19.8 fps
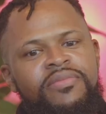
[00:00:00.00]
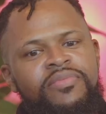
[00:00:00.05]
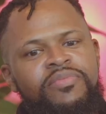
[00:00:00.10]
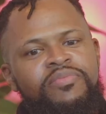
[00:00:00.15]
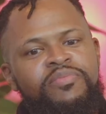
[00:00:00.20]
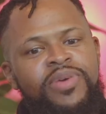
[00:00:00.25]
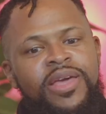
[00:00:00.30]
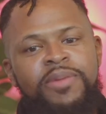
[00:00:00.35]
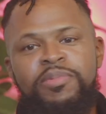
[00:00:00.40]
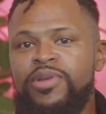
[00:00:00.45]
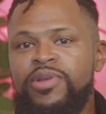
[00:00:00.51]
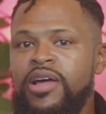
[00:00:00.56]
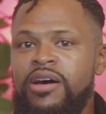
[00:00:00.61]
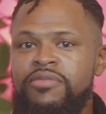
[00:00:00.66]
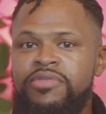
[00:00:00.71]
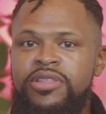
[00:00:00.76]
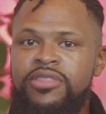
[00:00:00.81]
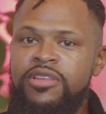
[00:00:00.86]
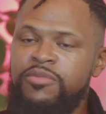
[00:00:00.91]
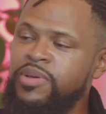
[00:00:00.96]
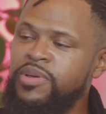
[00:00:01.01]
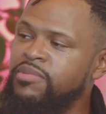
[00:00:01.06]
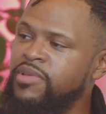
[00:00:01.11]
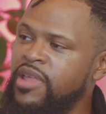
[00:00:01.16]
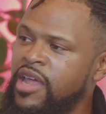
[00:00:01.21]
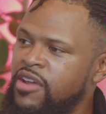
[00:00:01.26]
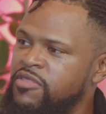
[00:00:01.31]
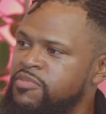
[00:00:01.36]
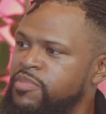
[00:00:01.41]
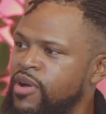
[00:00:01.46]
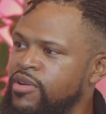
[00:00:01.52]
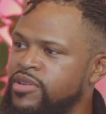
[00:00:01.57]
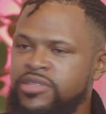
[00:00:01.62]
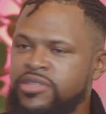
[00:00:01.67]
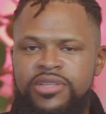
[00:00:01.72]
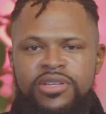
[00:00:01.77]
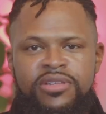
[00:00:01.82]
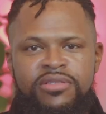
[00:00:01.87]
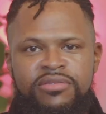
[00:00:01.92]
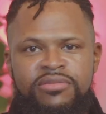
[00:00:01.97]
People love it. The people that have purchased
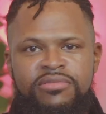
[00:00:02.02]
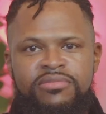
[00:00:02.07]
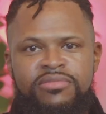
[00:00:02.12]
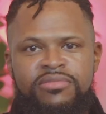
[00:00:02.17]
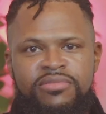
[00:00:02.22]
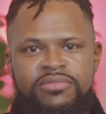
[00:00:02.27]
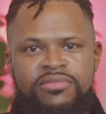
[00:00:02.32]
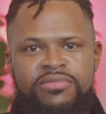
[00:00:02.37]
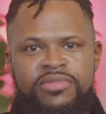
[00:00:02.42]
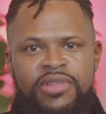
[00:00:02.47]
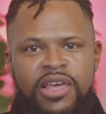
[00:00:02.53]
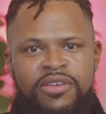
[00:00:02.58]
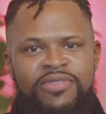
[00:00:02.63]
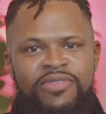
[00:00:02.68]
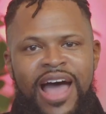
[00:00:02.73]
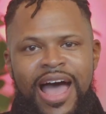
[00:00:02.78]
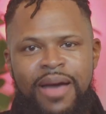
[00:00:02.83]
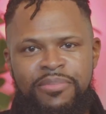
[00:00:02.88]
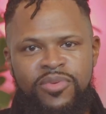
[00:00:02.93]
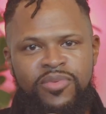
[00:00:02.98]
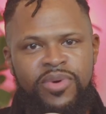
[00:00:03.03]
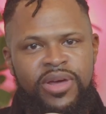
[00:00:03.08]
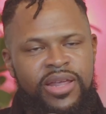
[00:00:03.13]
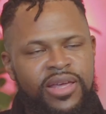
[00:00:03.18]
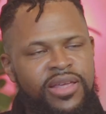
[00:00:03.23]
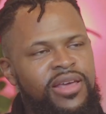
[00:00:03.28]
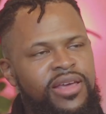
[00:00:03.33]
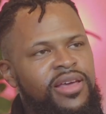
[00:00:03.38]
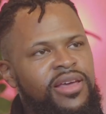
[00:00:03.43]
it, they vibing with it.